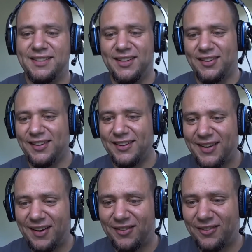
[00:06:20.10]
you know they are
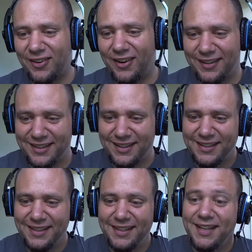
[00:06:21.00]
never wrong.
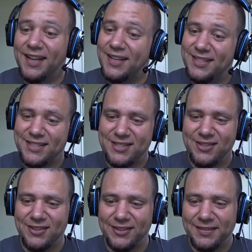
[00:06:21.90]
This is
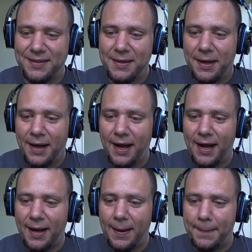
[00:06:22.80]
true.
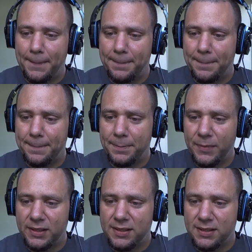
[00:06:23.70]
Um,
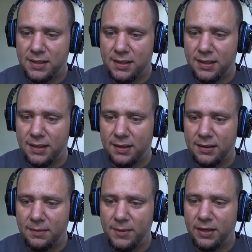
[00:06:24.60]
let's see.
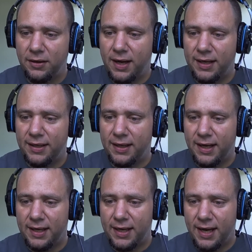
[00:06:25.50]
Namiko Honda,
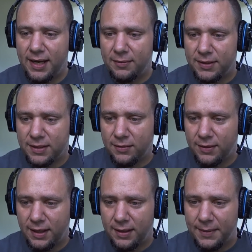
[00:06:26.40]
hey guy, what's
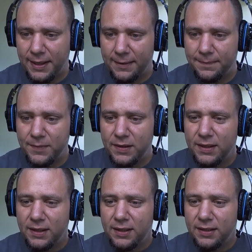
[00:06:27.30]
going on, man?
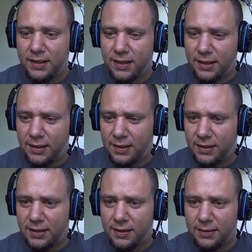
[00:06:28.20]

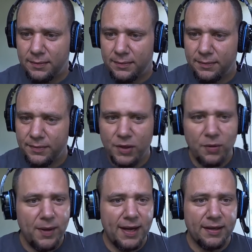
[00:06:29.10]
Um,
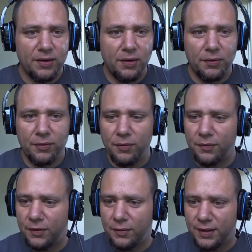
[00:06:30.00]
go back and go through
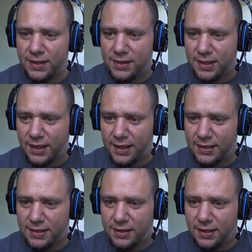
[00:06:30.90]
a few of these
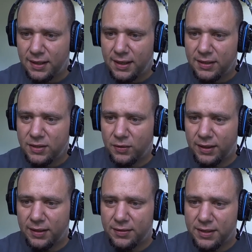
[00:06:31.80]
guys
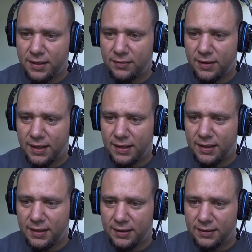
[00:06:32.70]
totally understand, Ryan. I
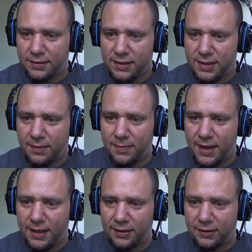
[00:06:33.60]
kind of step
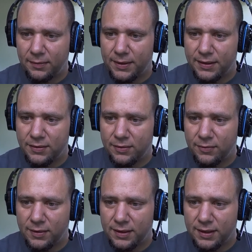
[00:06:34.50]
back a little bit due to
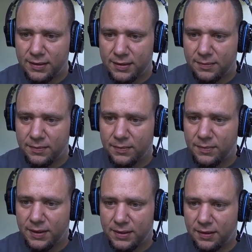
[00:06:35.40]
work and some
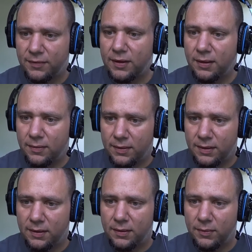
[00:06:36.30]
car stuff. Yep,
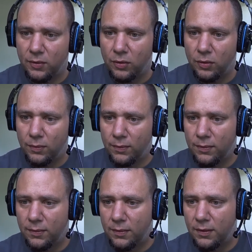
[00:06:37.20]
yep, yep.
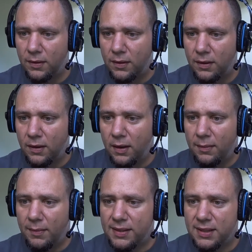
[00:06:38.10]

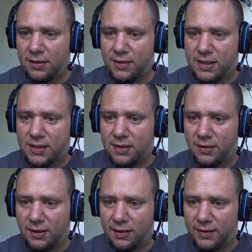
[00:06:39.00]
Zeno is
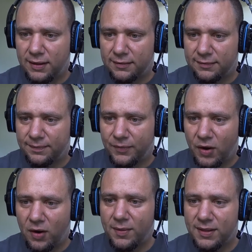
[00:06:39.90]
still living
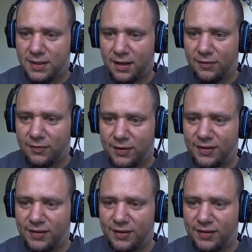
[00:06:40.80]
hermit's life